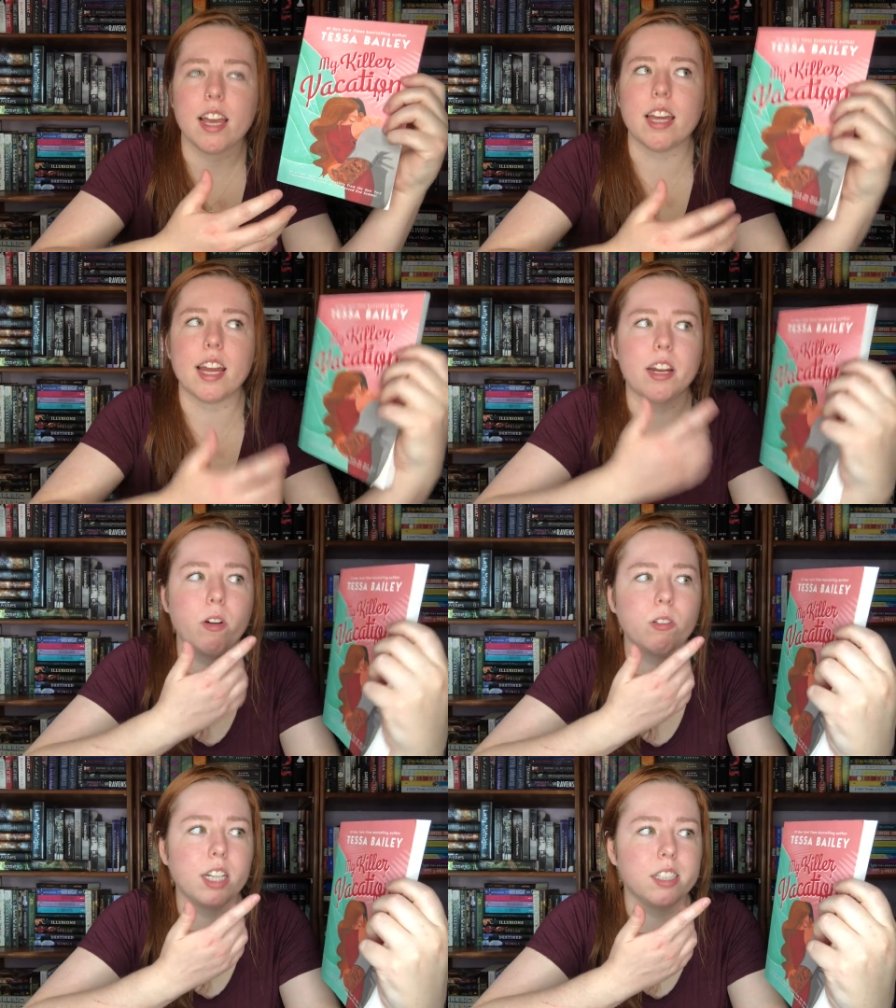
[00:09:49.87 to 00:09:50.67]
And I
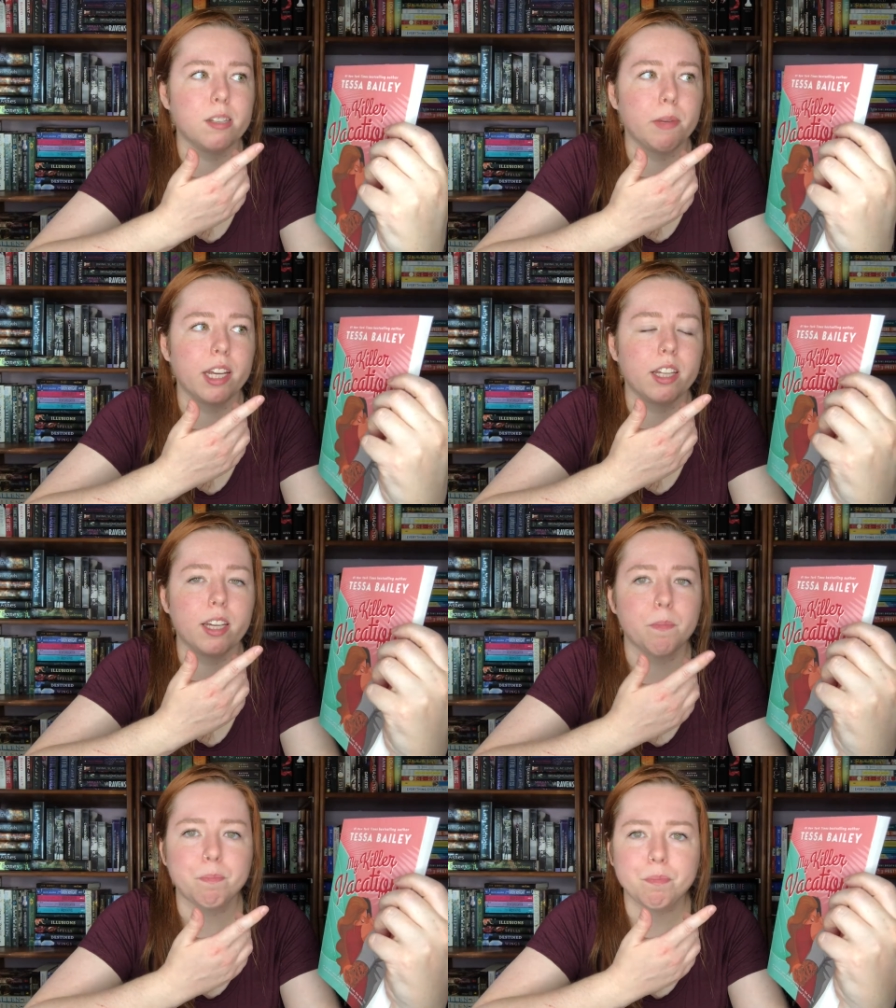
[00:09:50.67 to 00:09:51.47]
know Tessa
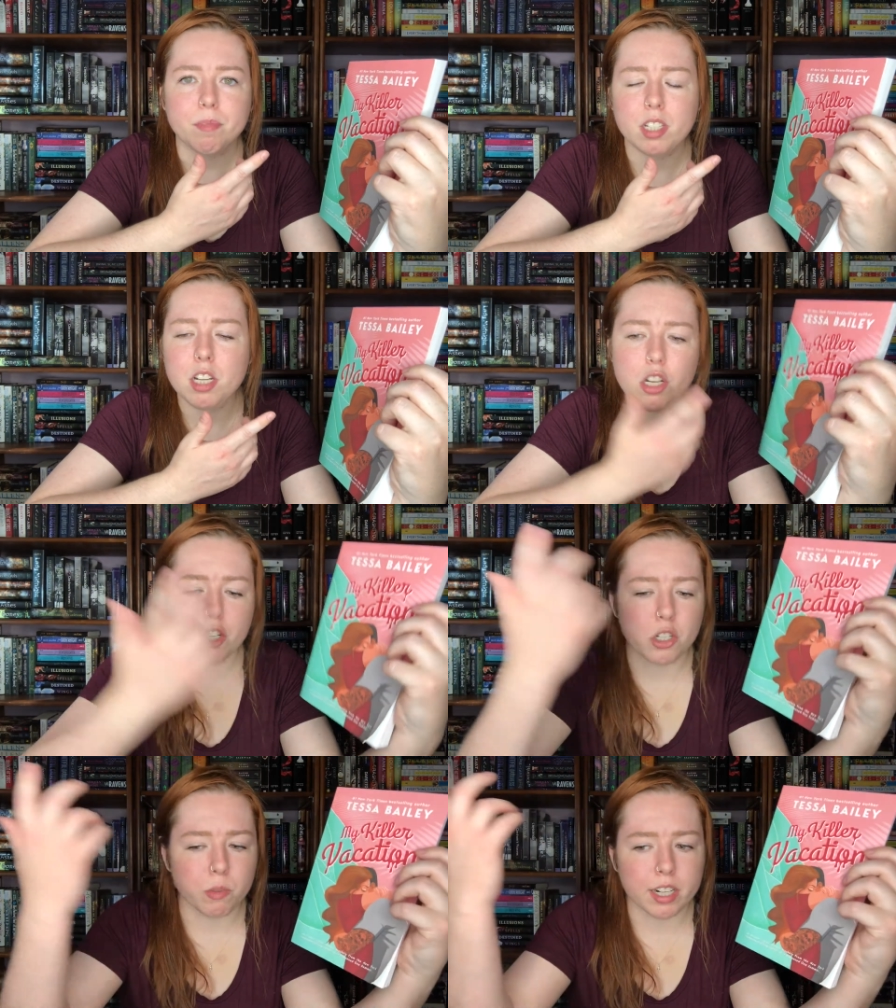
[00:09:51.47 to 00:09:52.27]
Bailey,
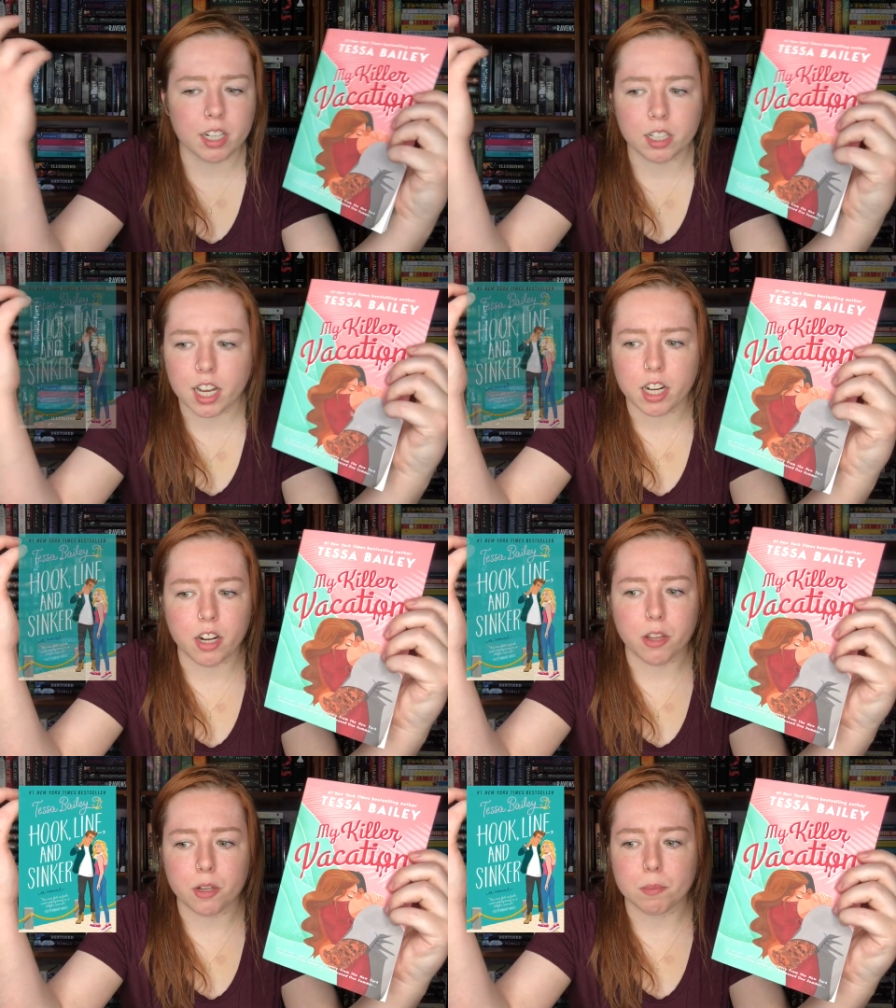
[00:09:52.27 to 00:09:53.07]
she's written a lot of
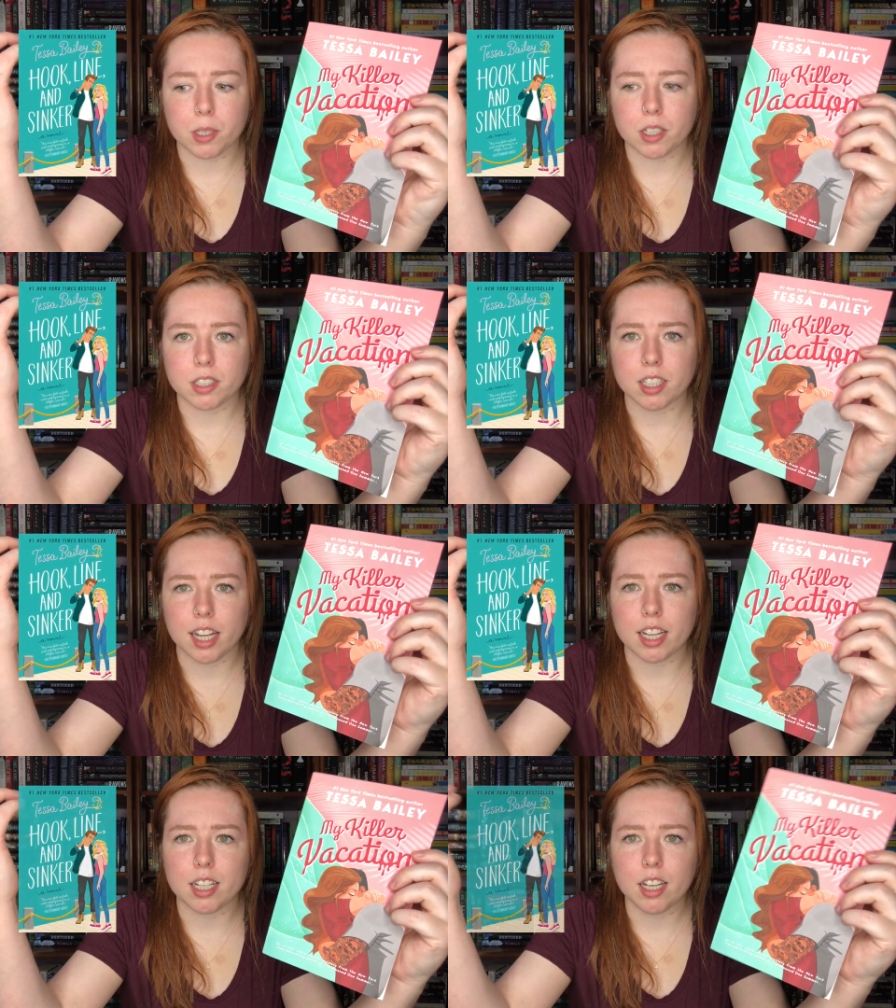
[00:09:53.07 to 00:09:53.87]
other books, and
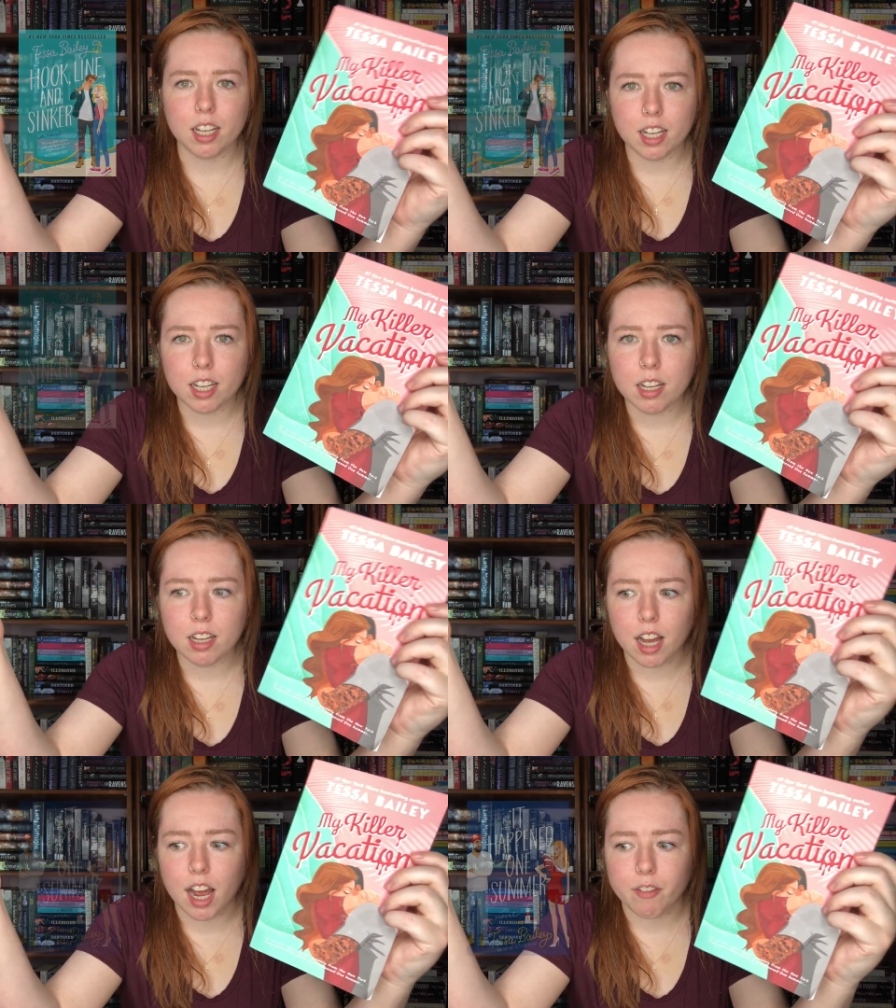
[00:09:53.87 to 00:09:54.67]
like
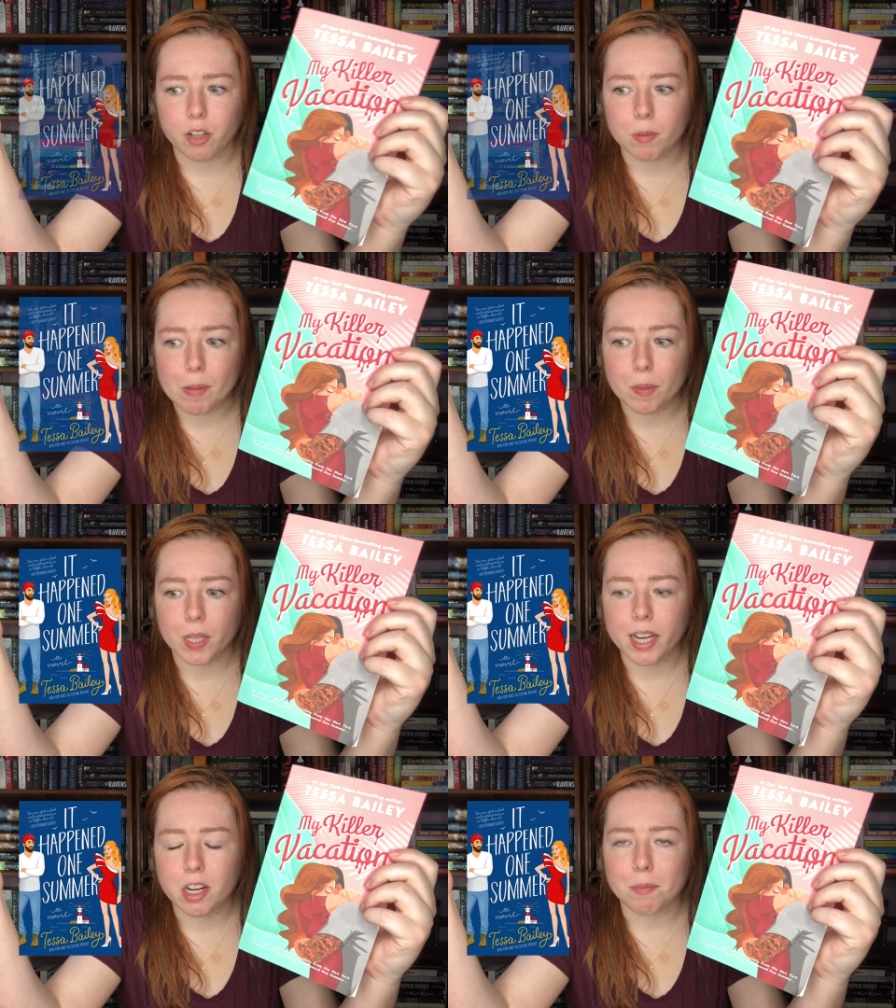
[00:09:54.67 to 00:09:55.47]
I've heard people
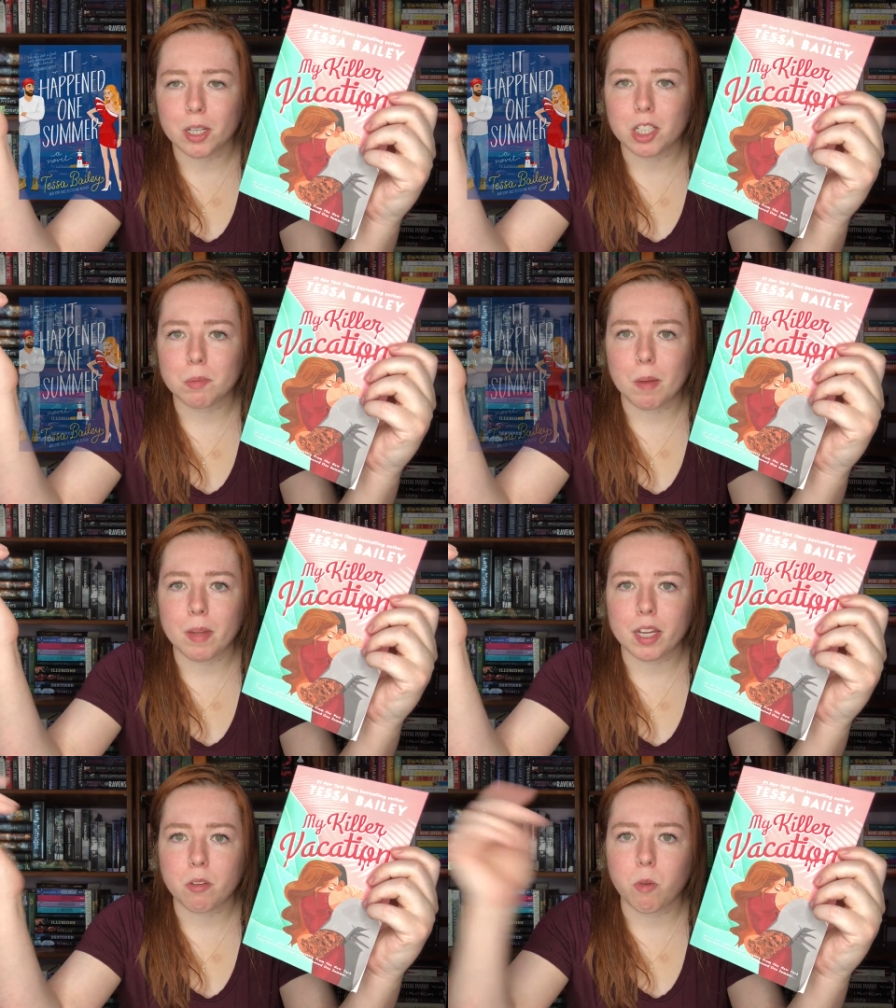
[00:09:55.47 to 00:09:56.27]
like her books, but I'm
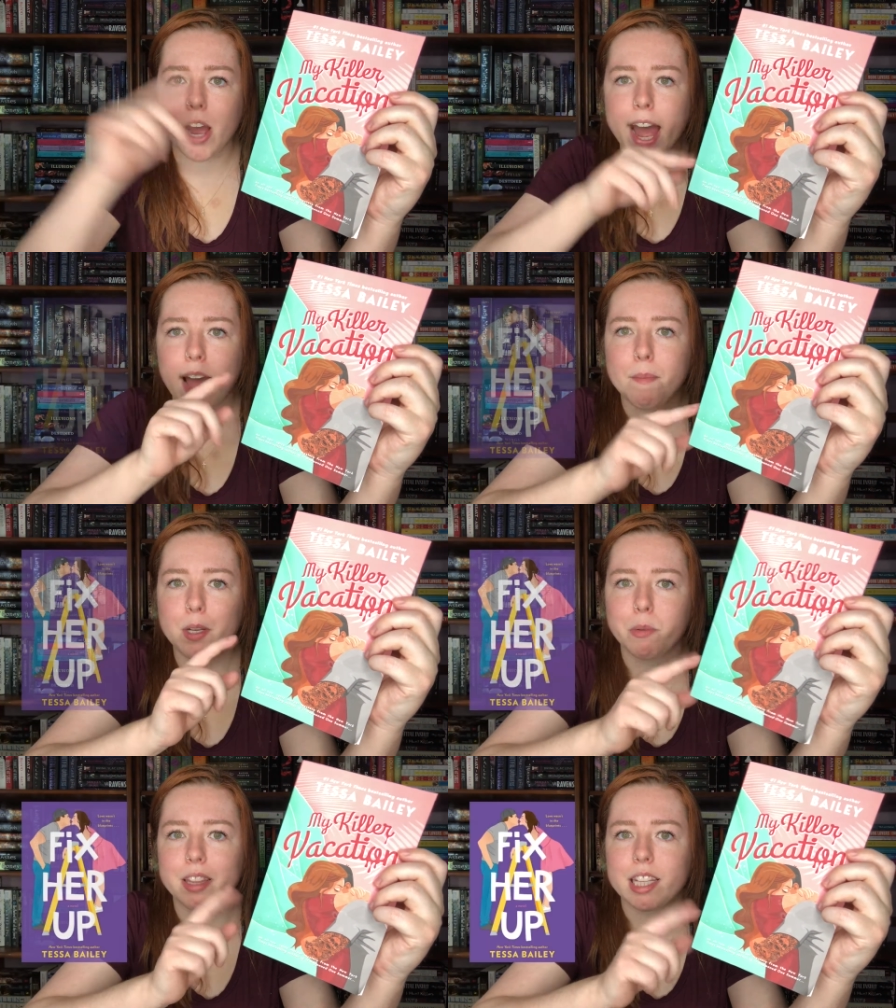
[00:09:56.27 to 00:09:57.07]
like, what happened
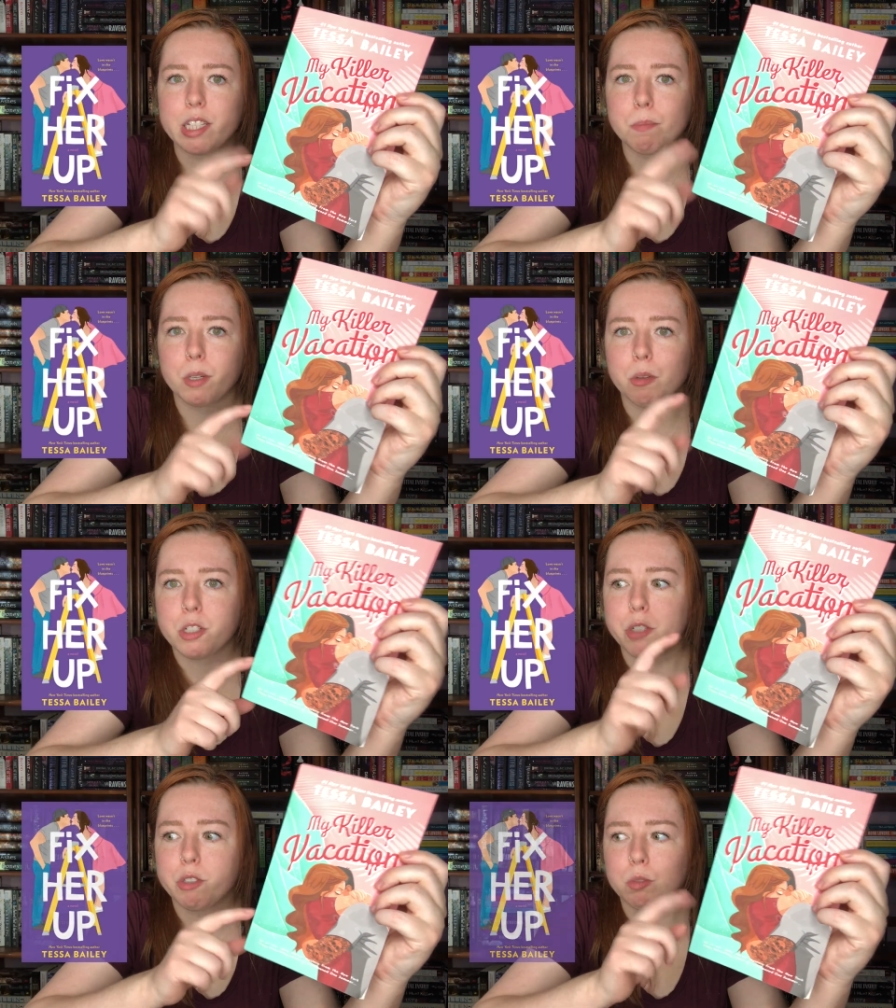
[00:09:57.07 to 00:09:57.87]
with this book when
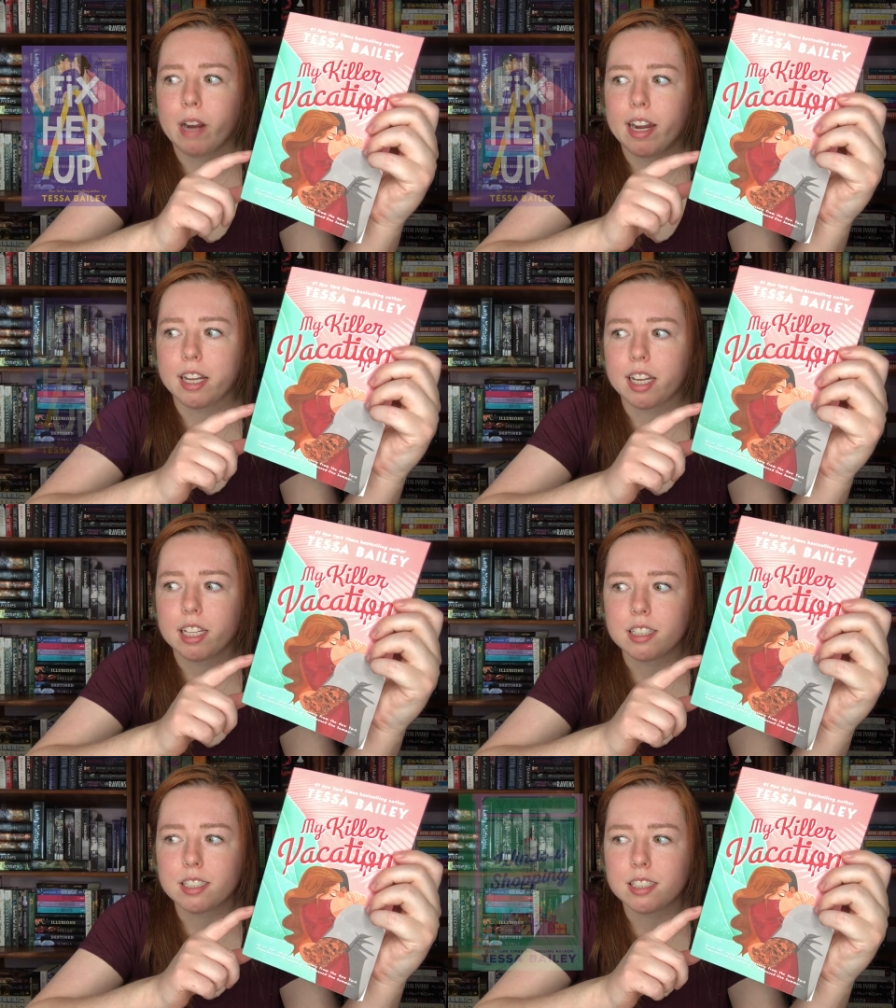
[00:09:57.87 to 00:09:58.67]
she was writing
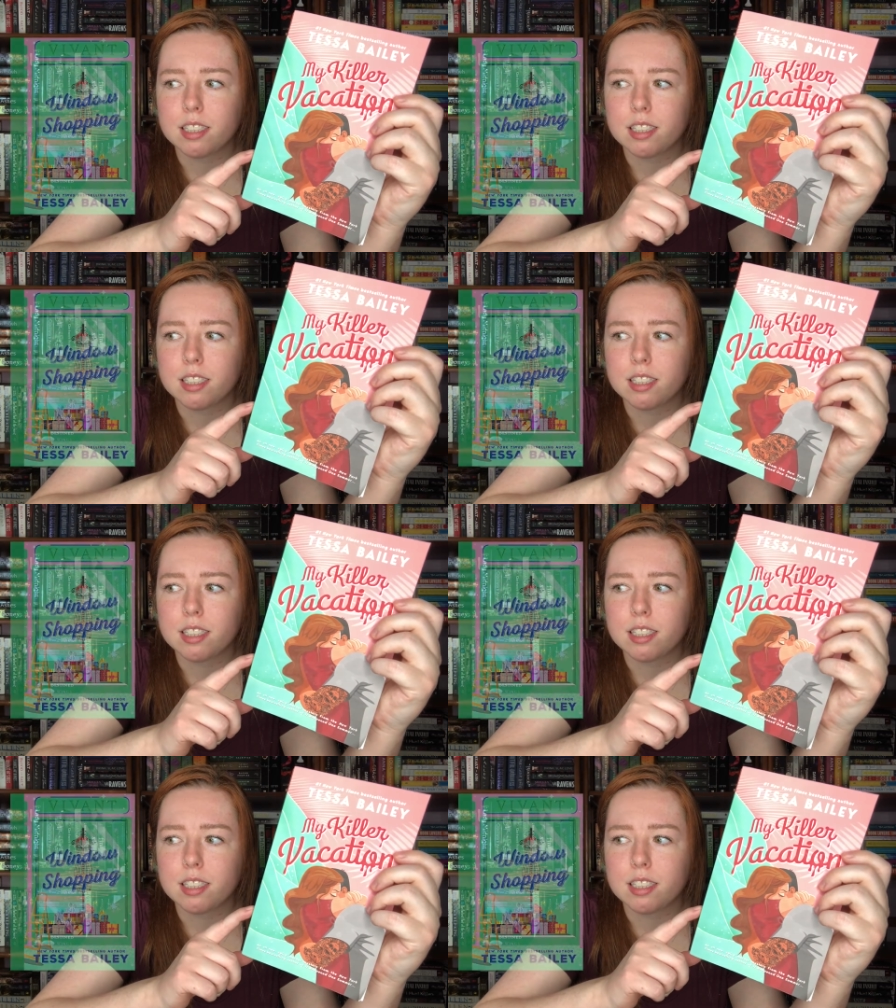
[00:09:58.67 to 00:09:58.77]
it?